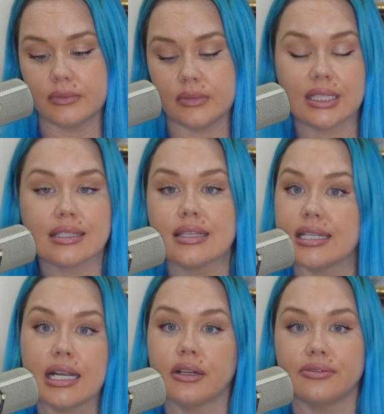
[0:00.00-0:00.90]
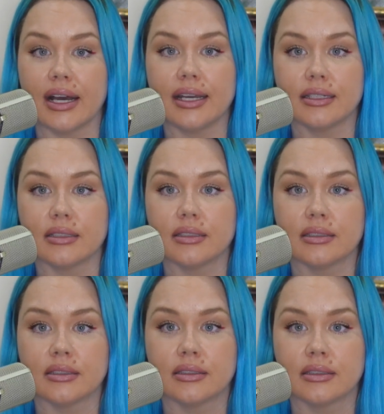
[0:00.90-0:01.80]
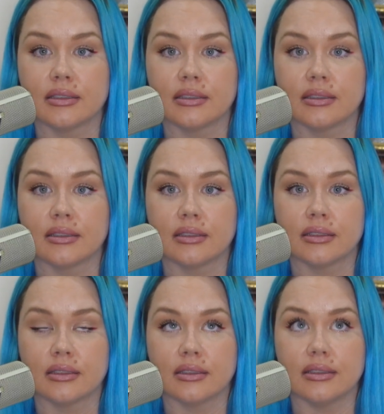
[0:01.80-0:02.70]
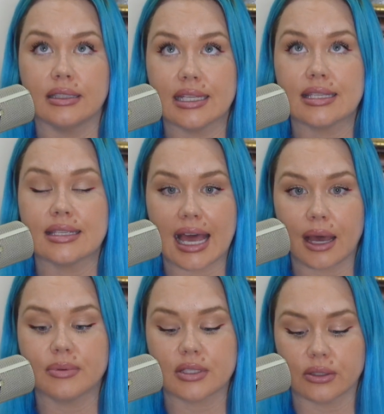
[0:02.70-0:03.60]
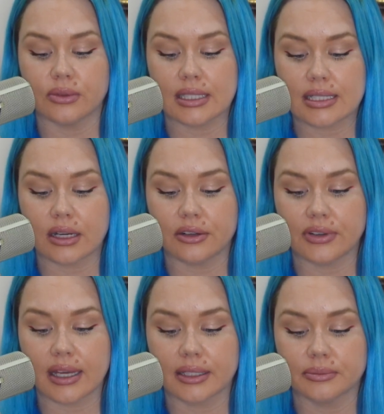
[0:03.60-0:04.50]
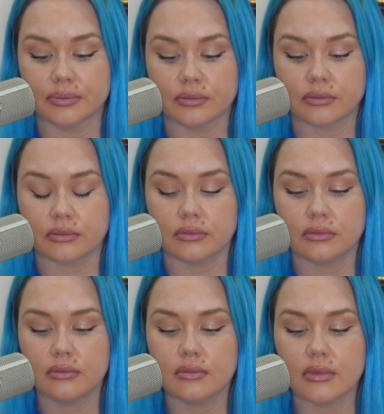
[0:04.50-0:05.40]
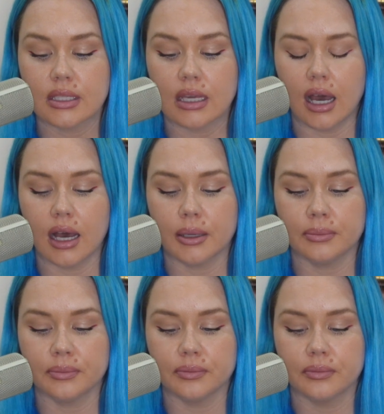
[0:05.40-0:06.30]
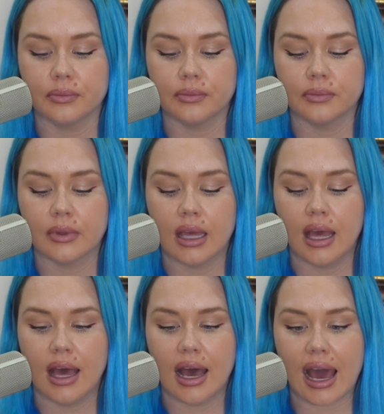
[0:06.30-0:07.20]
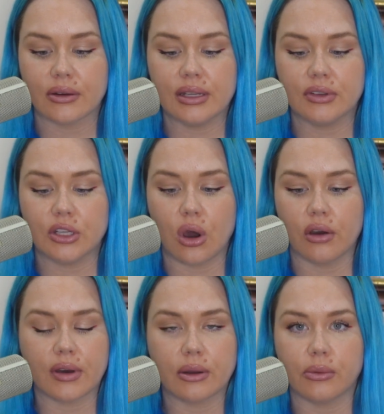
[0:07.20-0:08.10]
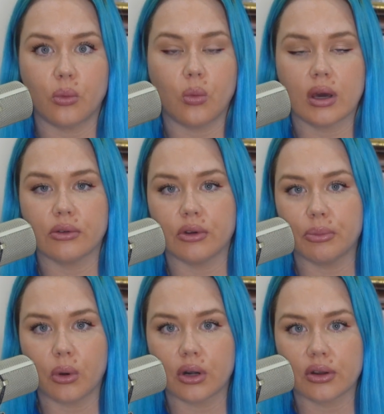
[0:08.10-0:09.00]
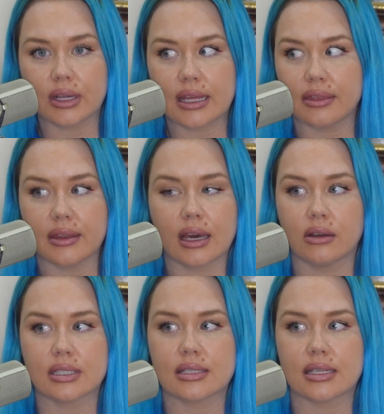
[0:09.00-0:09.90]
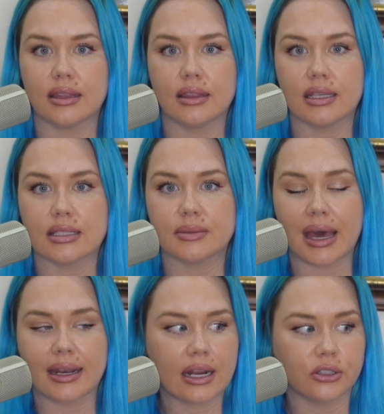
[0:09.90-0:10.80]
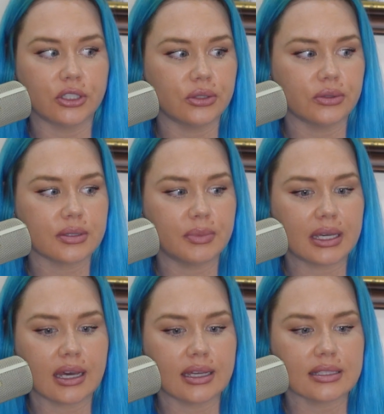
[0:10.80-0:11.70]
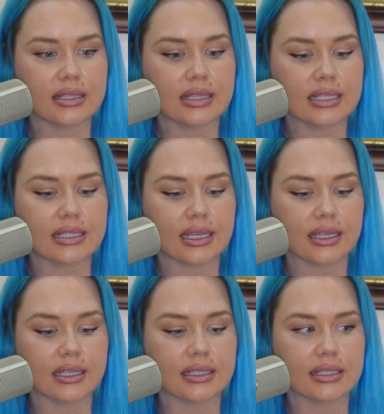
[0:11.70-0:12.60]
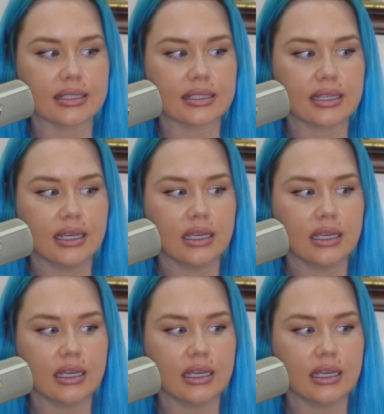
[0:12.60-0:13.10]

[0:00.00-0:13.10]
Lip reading: This is terrifying. This is absolutely terrifying. I don't even know if I want to report on anything else in this Mad Hatter News, because this is